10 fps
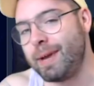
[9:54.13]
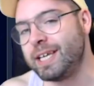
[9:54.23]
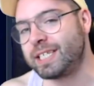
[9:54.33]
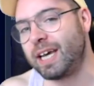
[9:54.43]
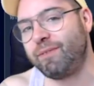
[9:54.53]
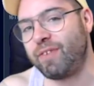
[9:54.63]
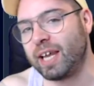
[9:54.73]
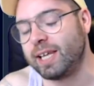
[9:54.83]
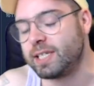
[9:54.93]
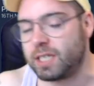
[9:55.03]
that being said,
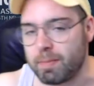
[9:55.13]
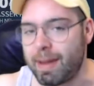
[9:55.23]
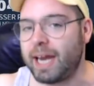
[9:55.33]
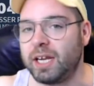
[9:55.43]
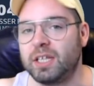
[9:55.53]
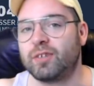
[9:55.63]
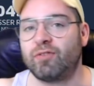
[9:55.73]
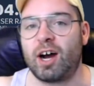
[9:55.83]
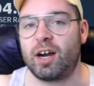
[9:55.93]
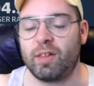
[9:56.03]
fellas, you made it
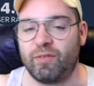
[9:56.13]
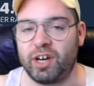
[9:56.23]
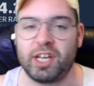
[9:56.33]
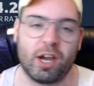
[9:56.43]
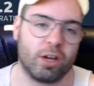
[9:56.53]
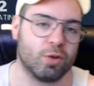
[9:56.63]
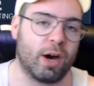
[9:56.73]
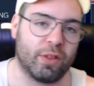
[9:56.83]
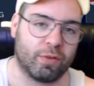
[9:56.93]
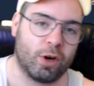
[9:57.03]
this far in the video.
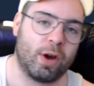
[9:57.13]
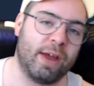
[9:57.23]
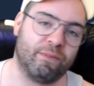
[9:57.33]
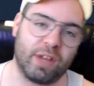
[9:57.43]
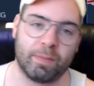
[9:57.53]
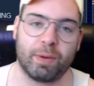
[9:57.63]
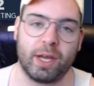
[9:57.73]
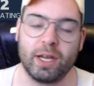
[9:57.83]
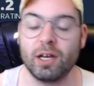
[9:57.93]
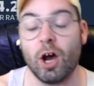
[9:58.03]
You are the real
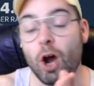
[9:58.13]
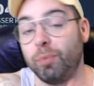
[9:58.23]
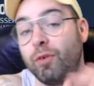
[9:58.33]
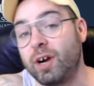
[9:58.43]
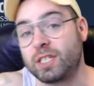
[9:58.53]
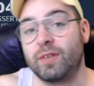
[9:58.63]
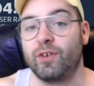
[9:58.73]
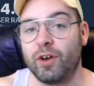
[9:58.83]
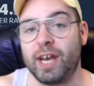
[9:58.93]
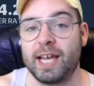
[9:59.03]
MVP. Hope the
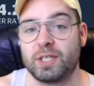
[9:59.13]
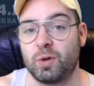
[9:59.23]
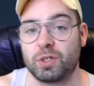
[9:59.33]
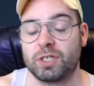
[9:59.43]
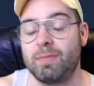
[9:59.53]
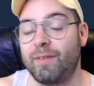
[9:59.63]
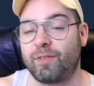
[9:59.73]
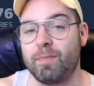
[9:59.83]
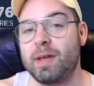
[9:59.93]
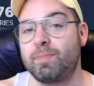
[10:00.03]
rest of your day is awesome.
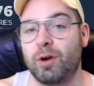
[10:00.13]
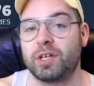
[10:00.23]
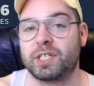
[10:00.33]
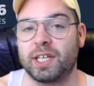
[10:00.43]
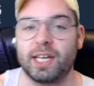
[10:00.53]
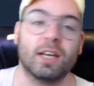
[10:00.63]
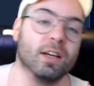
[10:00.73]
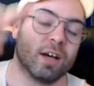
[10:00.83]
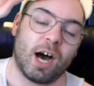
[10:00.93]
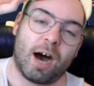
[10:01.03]
And from me personally,
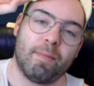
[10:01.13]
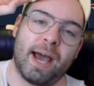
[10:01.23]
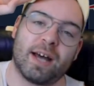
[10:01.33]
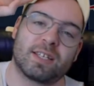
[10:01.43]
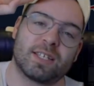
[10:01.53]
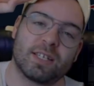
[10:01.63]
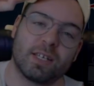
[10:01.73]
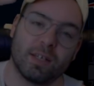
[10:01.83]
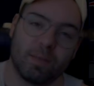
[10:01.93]
I'm out.